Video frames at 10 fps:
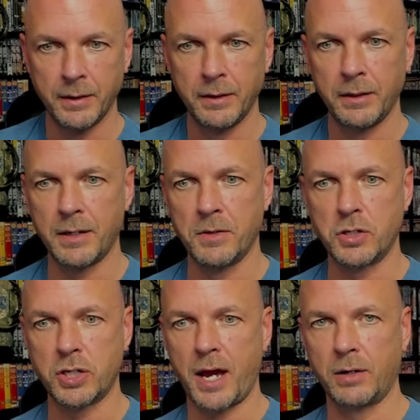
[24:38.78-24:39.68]
in the
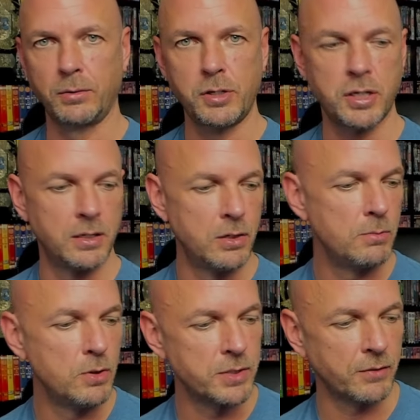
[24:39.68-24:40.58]
chat. Holy shit, new
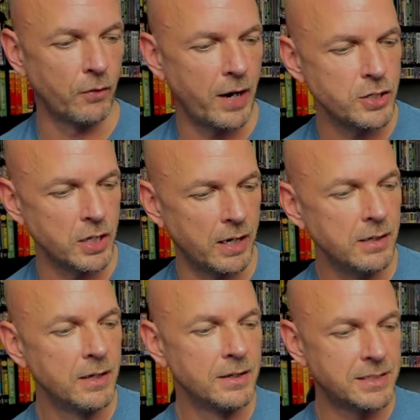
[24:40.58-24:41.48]
music for AJ.
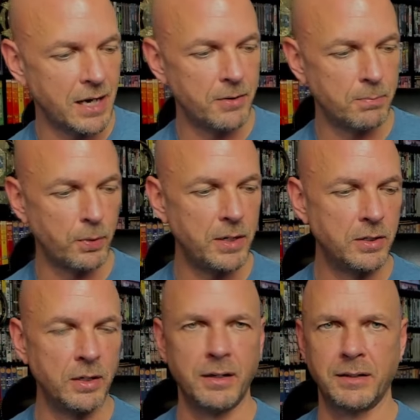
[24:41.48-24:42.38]
Sounded pretty
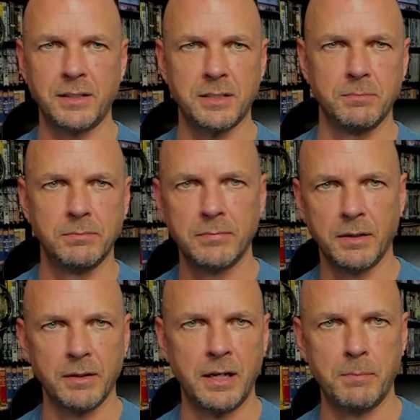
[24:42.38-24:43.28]
good. I think some
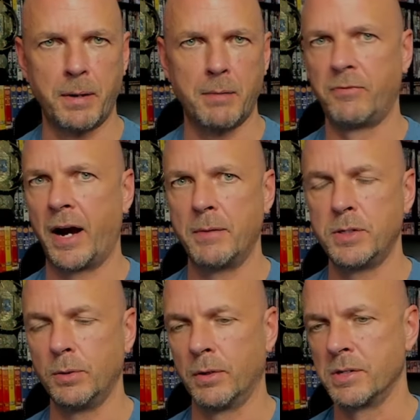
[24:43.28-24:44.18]
hip-hop vibe
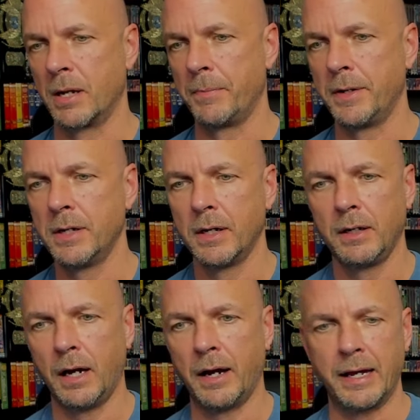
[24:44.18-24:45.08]
to it or something.
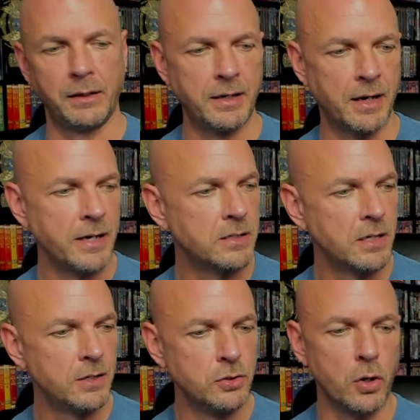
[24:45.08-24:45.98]
LA Knight
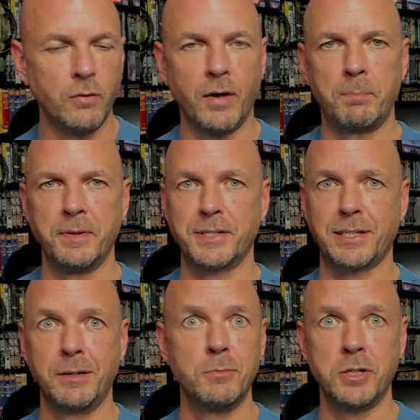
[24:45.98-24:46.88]
drove up in the
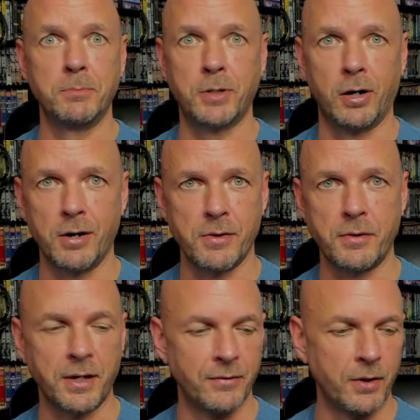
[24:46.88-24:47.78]
Slim Jim car that they're
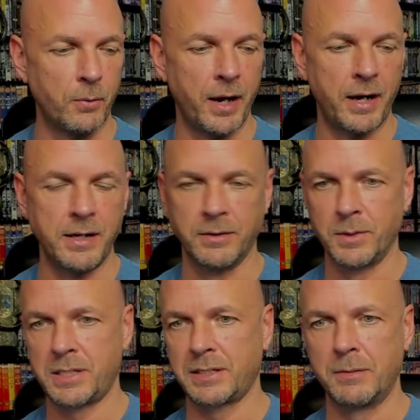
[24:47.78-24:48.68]
giving away, and there was
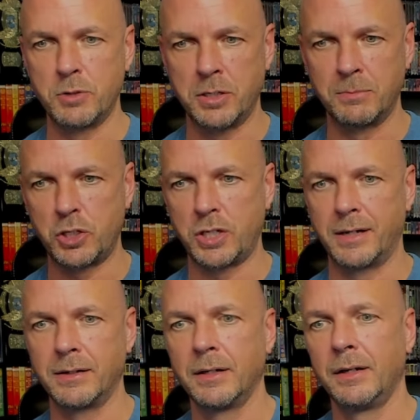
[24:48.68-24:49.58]
Slim Jim
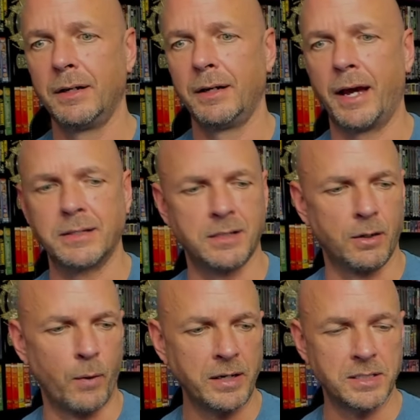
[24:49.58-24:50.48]
shit at
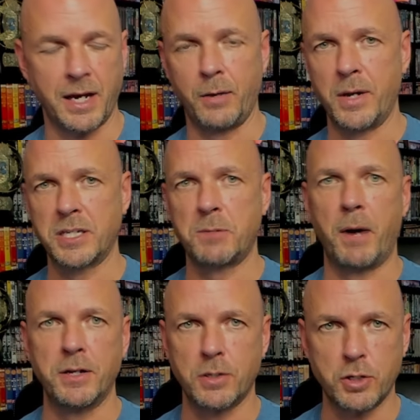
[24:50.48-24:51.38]
ringside. We had
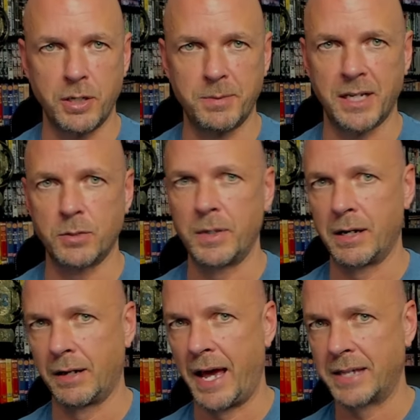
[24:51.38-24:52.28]
sponsorships, as we
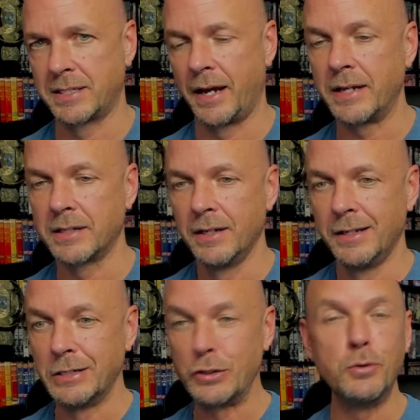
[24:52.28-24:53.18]
did last night.
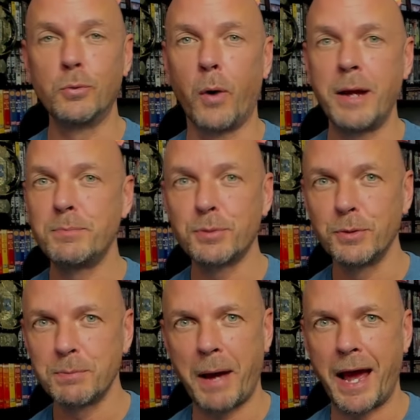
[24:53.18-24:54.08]
Dude Wipes
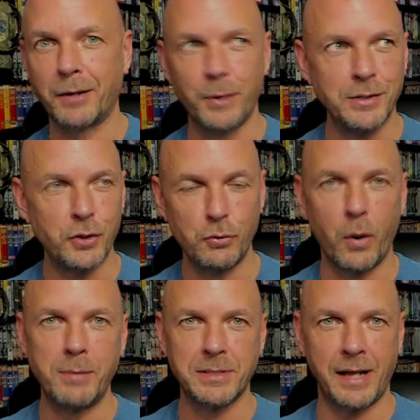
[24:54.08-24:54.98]
was back. We had Dude
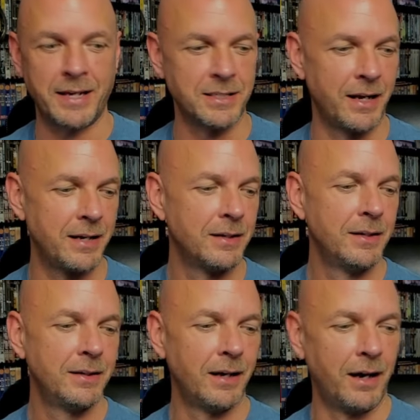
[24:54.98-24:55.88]
Wipes last night
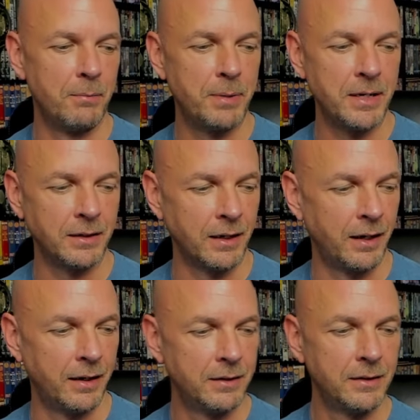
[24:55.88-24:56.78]

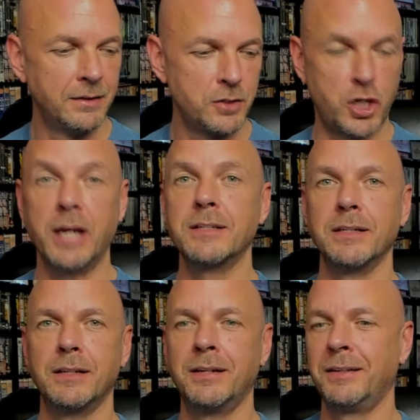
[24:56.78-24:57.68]
being
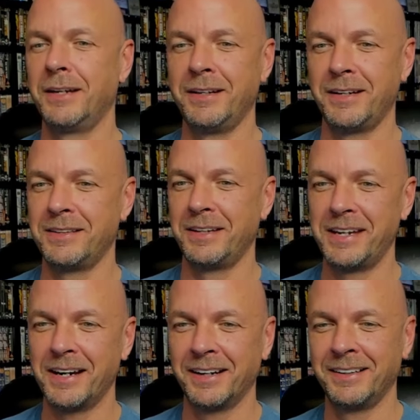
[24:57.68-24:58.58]
chanted in
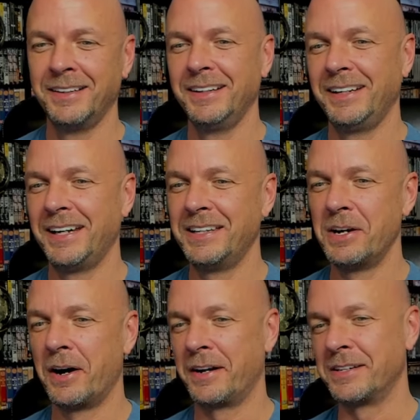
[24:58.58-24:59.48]
the
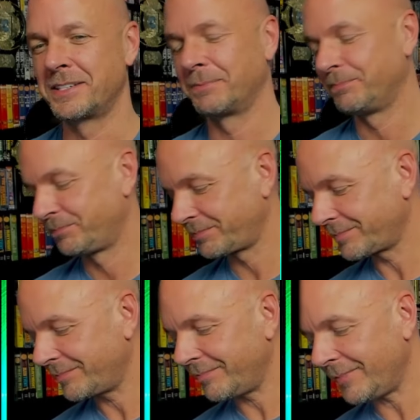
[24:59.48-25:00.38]
audience.
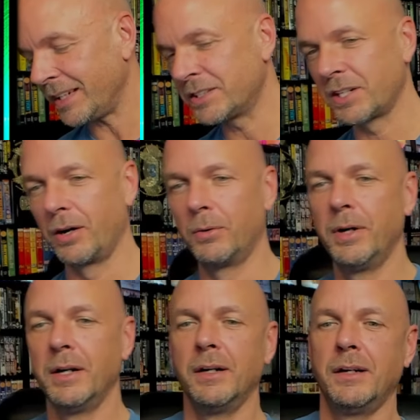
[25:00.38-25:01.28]
So
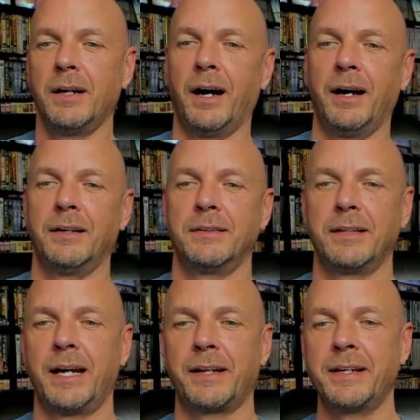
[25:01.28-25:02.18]

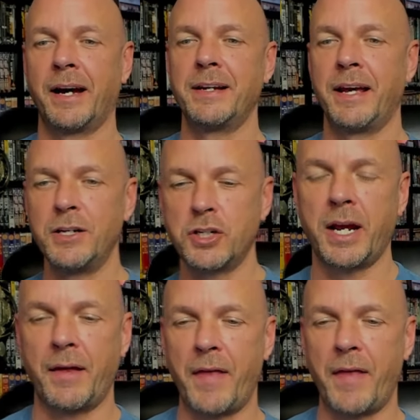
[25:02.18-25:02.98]
LA Knight and AJ had